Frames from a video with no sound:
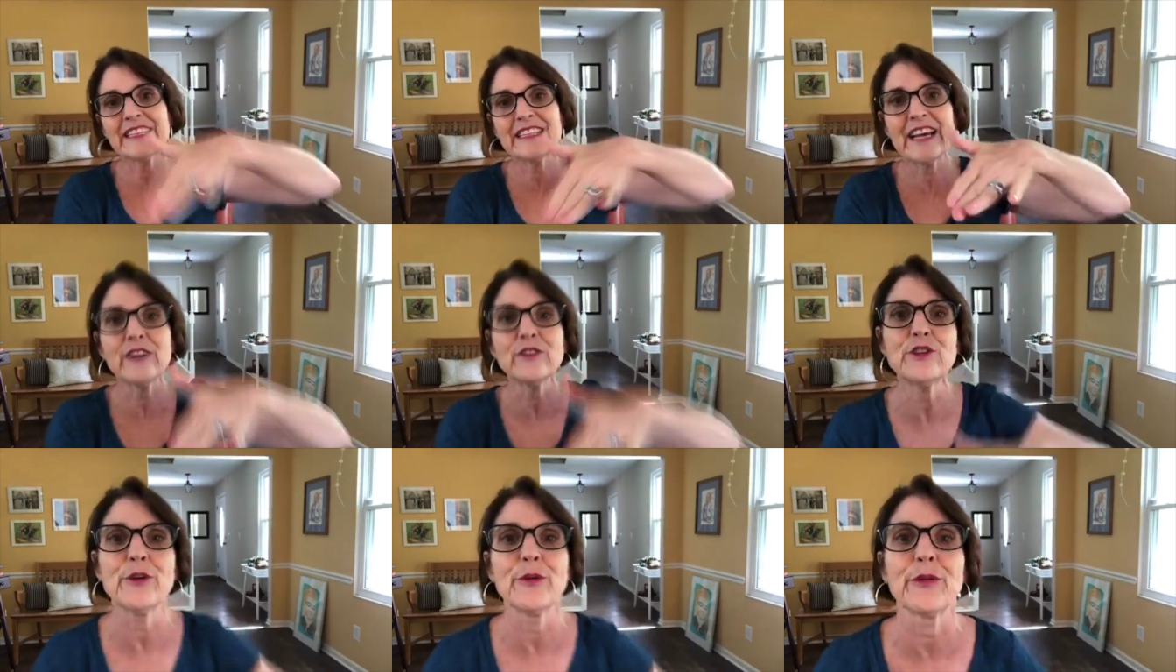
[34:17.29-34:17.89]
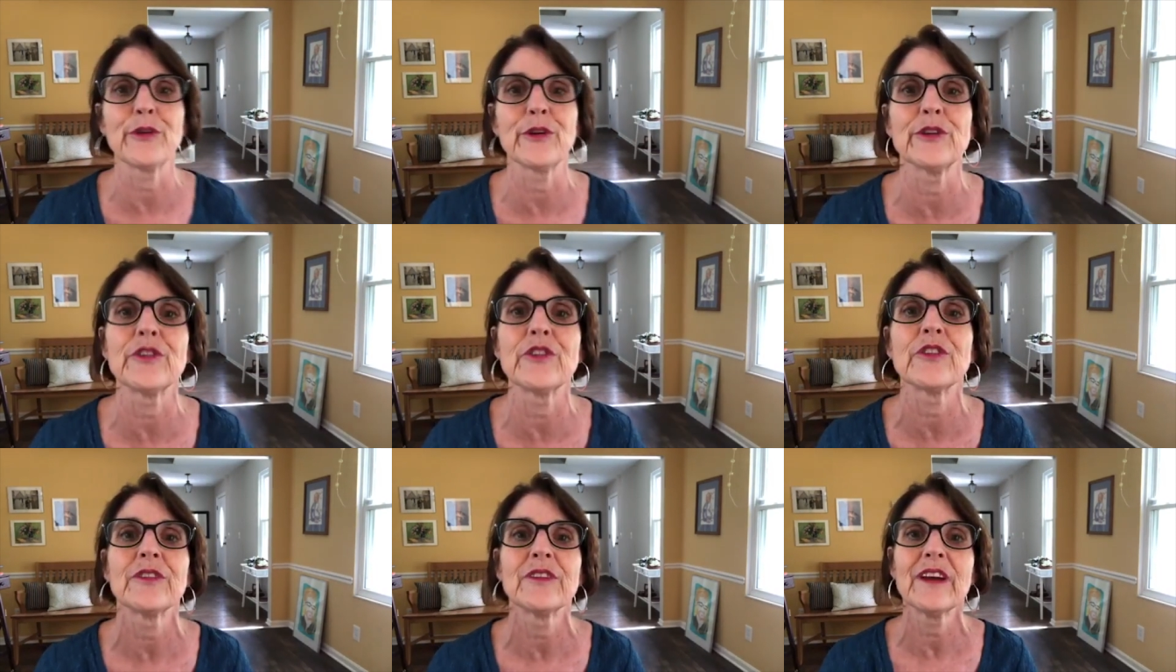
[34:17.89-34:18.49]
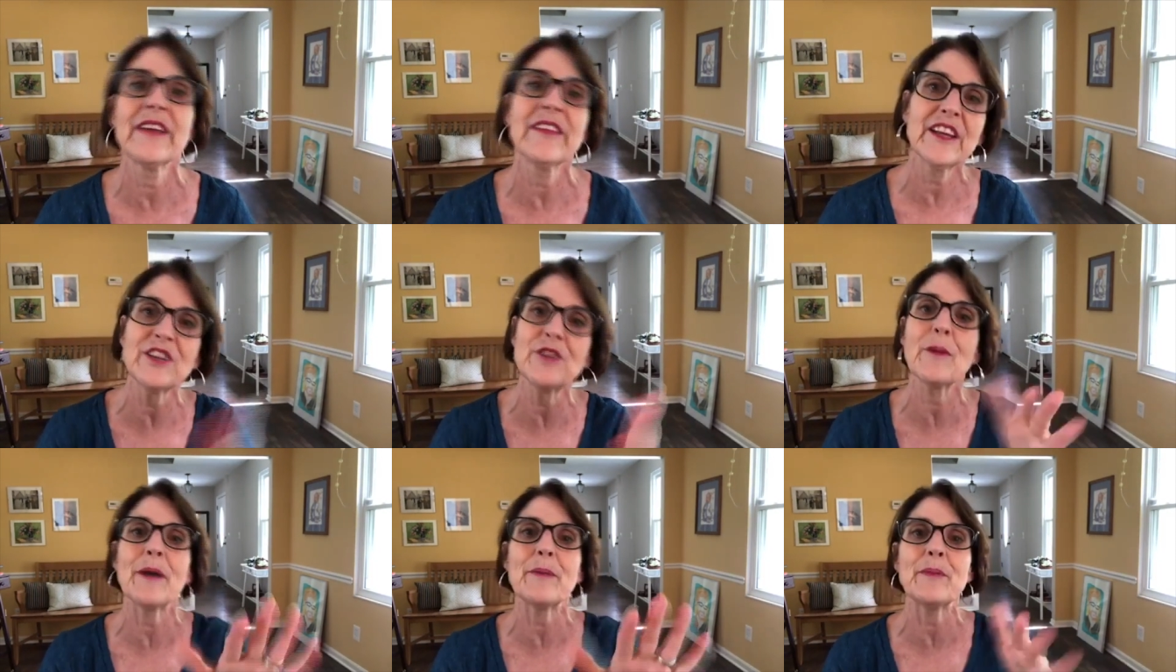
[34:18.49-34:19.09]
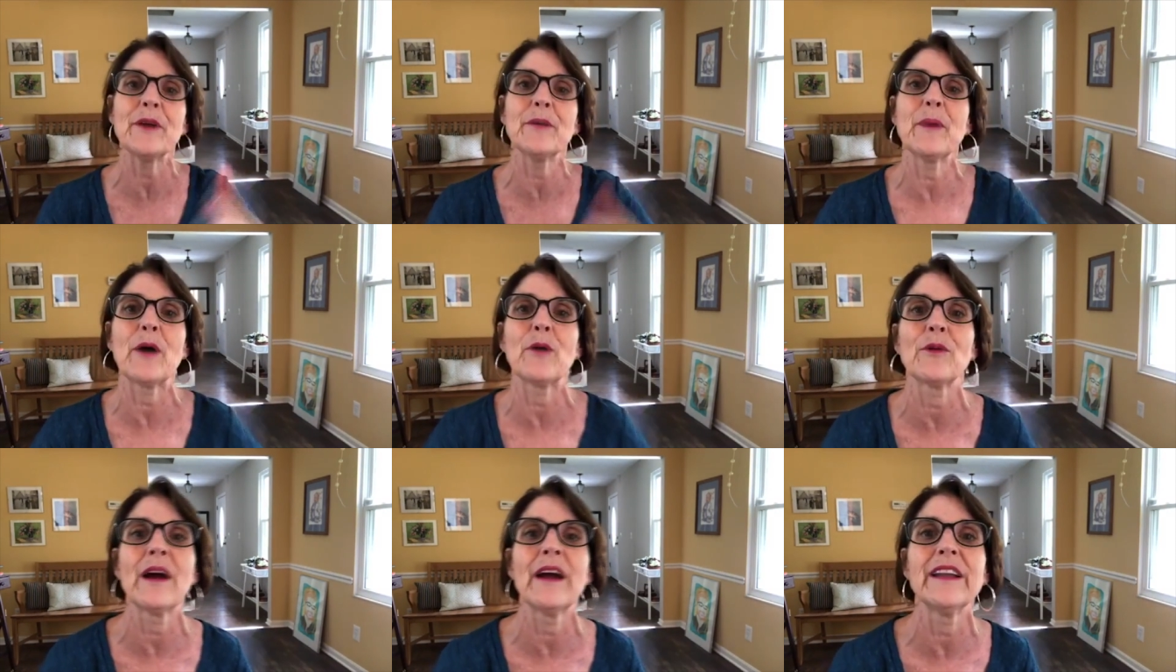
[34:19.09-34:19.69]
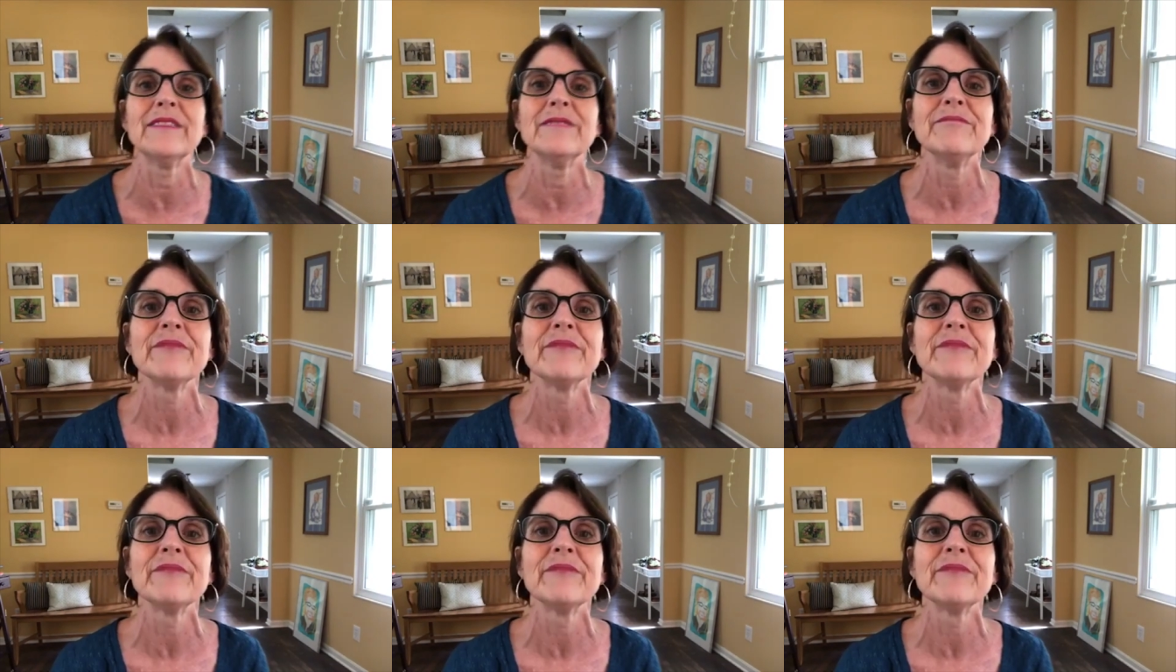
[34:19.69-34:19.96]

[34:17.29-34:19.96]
down 2/3 and then you might be about right.